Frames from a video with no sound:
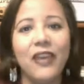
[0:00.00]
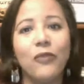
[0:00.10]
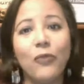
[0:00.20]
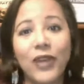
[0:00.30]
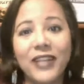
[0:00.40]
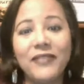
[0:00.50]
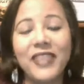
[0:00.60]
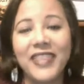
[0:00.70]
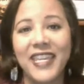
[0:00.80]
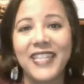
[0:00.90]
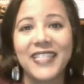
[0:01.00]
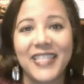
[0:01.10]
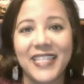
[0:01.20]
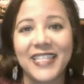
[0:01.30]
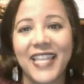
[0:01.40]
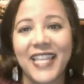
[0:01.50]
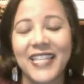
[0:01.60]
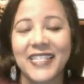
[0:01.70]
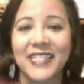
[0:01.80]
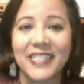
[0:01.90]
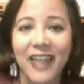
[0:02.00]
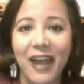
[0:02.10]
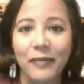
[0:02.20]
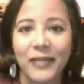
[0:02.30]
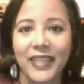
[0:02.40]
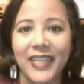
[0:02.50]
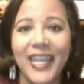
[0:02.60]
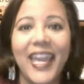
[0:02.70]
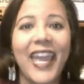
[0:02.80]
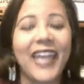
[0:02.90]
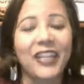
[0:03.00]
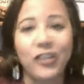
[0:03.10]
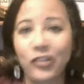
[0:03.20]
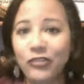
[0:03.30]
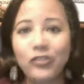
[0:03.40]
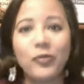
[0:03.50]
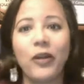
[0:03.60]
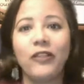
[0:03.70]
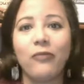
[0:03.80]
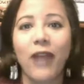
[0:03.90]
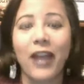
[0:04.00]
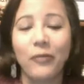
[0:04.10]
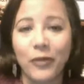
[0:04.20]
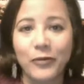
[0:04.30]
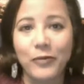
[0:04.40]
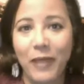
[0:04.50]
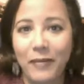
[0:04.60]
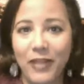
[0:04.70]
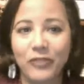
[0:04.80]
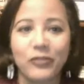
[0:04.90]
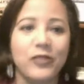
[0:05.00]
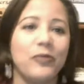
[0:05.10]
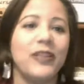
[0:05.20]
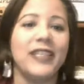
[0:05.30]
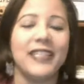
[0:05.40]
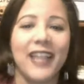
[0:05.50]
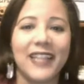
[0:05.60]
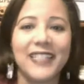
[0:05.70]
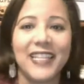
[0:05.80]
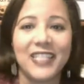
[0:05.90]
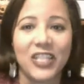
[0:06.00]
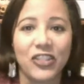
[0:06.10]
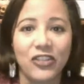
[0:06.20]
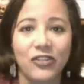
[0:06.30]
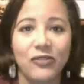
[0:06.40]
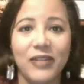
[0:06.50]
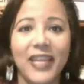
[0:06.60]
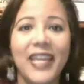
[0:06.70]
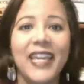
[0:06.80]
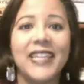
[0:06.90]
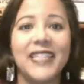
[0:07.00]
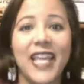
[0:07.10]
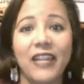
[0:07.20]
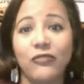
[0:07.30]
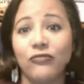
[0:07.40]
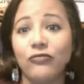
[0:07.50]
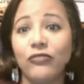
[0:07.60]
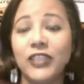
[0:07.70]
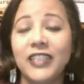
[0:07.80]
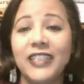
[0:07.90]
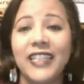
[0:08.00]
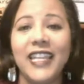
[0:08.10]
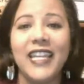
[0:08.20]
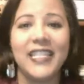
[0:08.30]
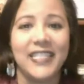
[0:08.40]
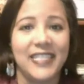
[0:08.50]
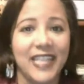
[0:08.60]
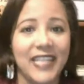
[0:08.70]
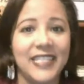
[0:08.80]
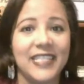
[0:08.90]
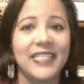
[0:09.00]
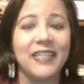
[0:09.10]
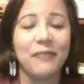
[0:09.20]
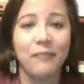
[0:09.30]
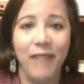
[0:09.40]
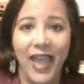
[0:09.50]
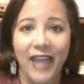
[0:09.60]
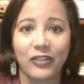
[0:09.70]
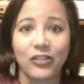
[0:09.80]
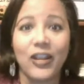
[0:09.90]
One of the things that these lessons taught me, and a huge part of why I worked with my mentors to bring this content to you, is that it really doesn't matter